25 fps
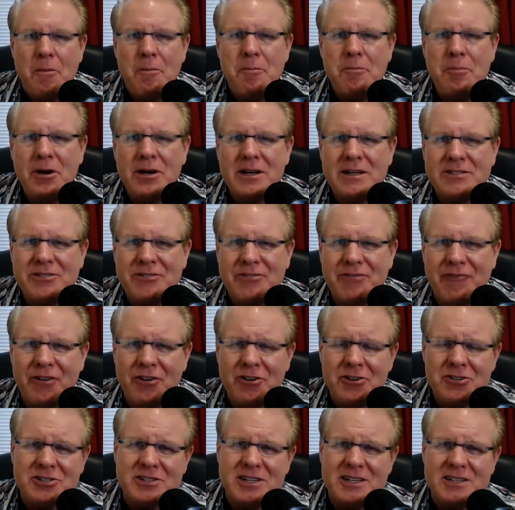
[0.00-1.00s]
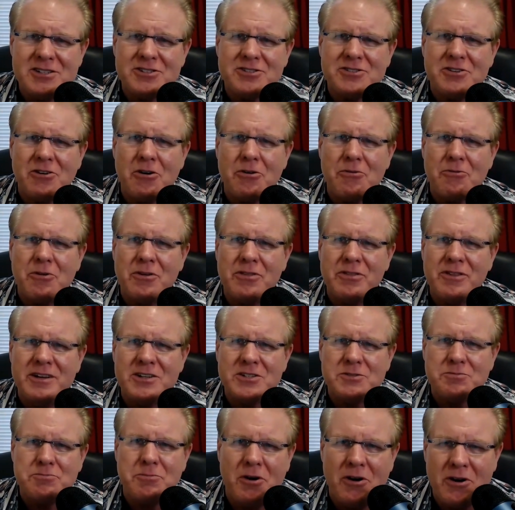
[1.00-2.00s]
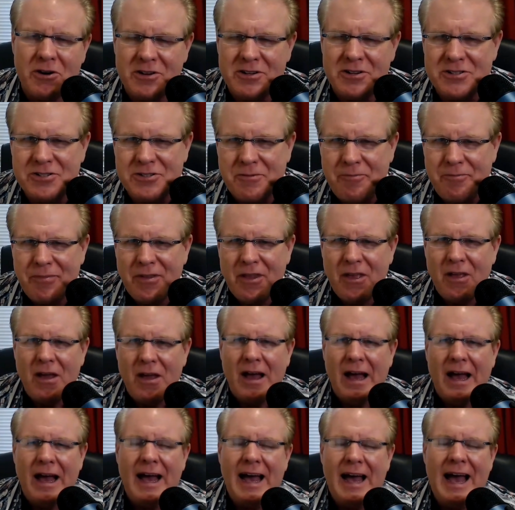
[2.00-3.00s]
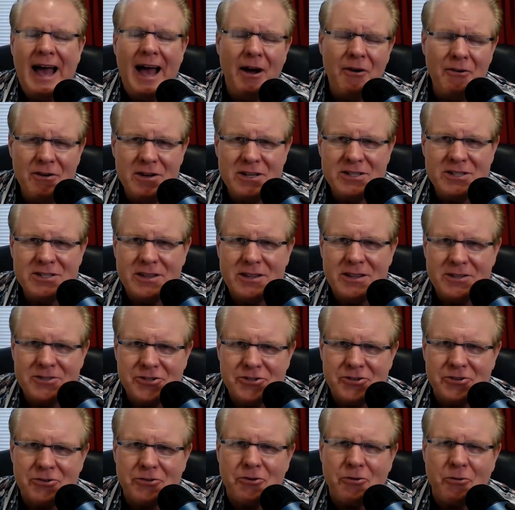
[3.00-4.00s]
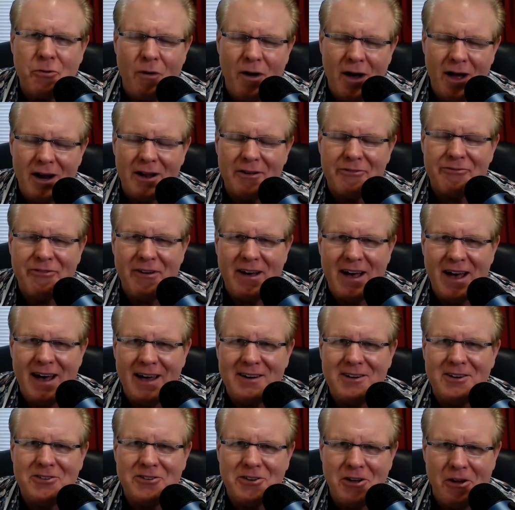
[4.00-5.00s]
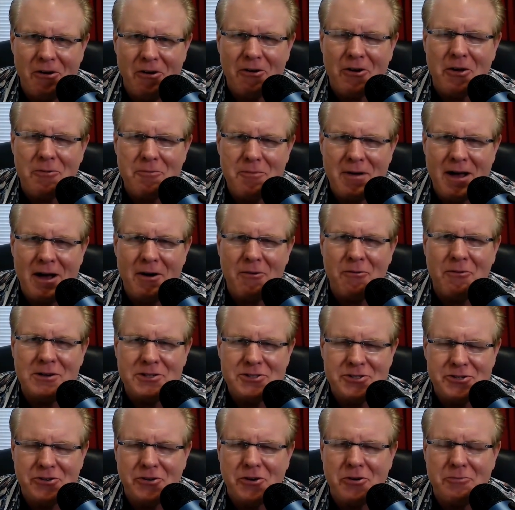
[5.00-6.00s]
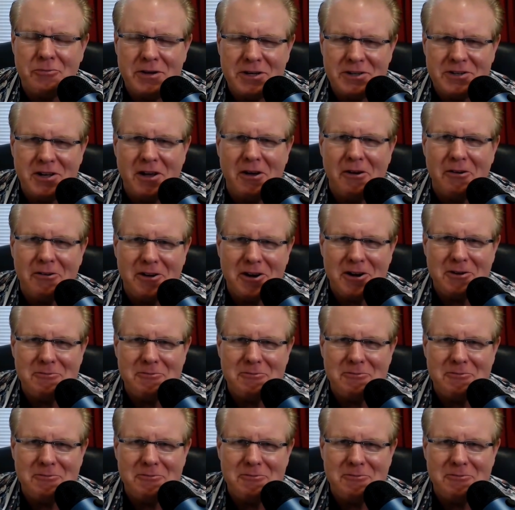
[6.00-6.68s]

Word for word: But first, let's start with this, Marcus. How is it that you're qualified to talk about what you're going to be talking